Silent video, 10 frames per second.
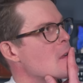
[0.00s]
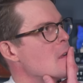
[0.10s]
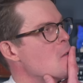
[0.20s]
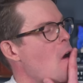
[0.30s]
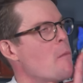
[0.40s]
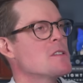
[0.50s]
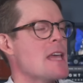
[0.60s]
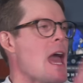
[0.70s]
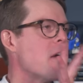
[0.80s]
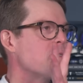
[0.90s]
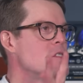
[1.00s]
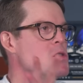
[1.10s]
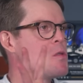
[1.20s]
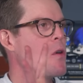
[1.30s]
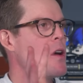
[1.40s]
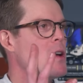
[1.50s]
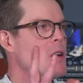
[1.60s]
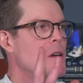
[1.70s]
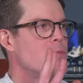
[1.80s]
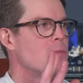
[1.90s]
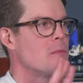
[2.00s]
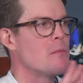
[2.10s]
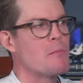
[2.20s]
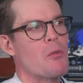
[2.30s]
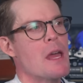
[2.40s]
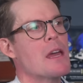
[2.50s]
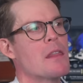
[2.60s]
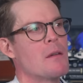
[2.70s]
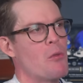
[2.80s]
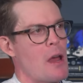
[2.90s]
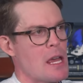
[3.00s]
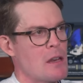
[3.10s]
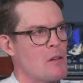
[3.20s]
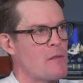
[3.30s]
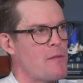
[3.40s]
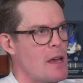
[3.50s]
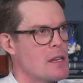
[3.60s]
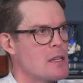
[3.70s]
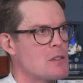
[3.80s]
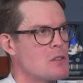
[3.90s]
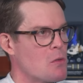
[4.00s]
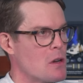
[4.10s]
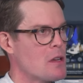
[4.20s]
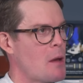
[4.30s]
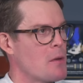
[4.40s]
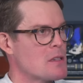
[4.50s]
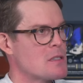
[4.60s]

You almost have to break the brain or find its shortcomings